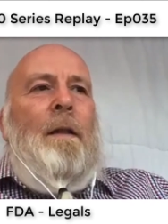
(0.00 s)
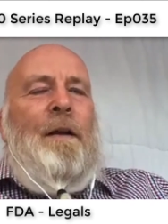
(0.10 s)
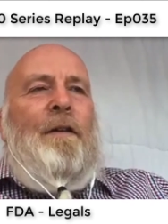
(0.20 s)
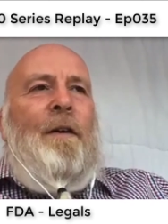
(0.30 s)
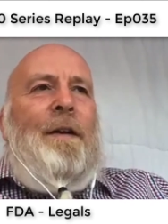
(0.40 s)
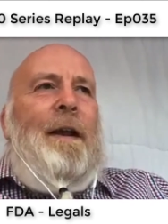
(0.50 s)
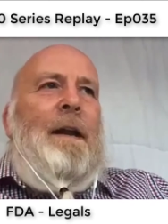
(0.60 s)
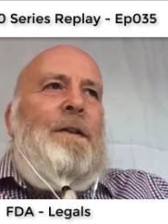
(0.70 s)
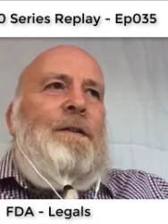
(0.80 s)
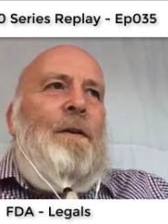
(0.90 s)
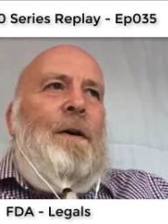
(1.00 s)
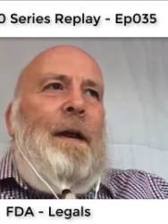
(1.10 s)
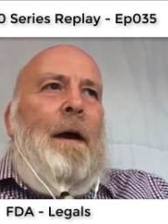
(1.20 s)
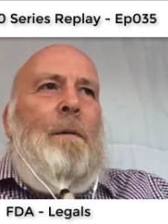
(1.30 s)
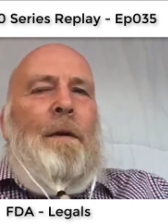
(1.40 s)
They're trying to get it
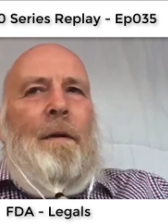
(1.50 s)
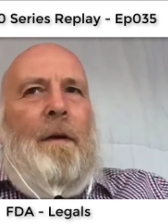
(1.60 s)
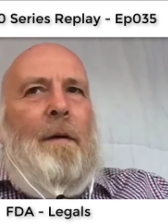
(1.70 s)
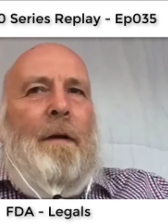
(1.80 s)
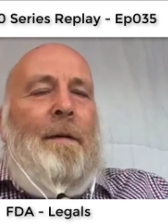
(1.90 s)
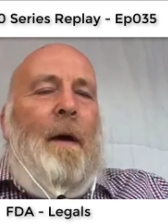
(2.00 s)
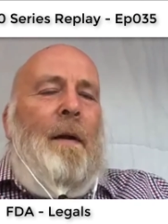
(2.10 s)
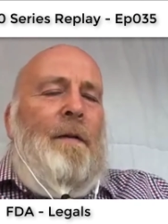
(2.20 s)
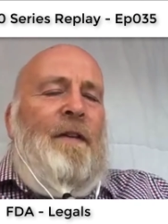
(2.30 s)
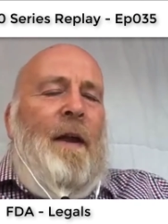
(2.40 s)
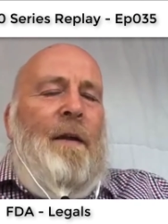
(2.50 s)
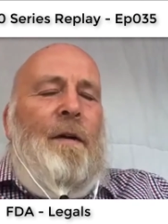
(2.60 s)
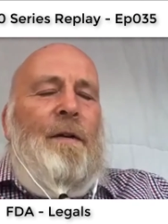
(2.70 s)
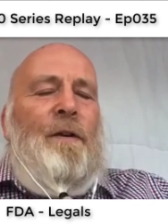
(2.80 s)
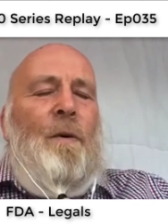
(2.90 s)
sorted out with, I understand,
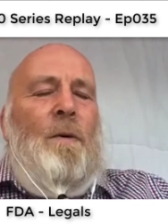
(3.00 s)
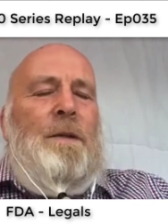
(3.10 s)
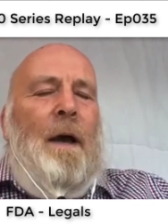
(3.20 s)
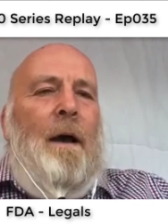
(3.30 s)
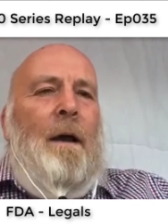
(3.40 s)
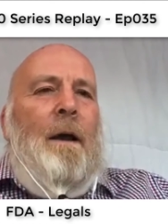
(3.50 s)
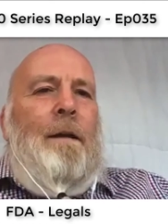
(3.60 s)
her daughter.